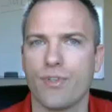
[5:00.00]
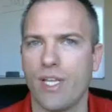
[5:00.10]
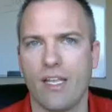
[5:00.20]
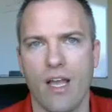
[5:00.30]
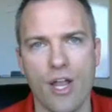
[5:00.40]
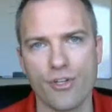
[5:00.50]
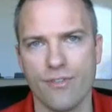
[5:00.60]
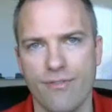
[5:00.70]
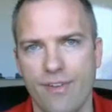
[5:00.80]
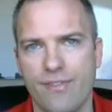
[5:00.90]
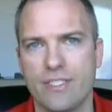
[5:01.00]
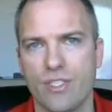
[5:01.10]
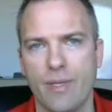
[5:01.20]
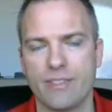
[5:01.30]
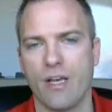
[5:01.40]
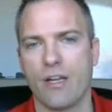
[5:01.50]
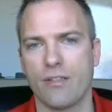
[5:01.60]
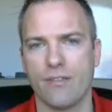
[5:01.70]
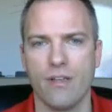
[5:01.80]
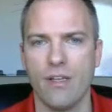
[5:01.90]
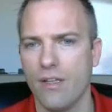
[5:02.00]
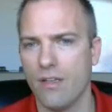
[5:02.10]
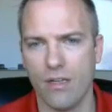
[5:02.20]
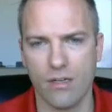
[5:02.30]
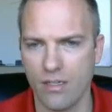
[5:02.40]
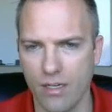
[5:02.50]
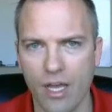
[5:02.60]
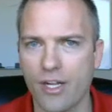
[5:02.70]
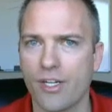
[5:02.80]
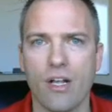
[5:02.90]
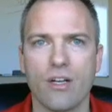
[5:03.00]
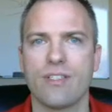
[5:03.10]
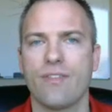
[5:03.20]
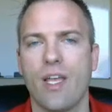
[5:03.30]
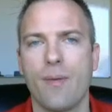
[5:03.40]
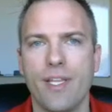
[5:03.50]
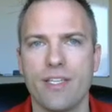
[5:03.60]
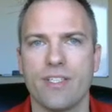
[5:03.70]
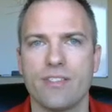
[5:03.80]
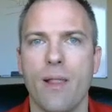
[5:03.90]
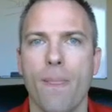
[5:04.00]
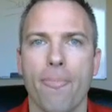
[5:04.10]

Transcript: for like 150, so he makes $100 every time he does this.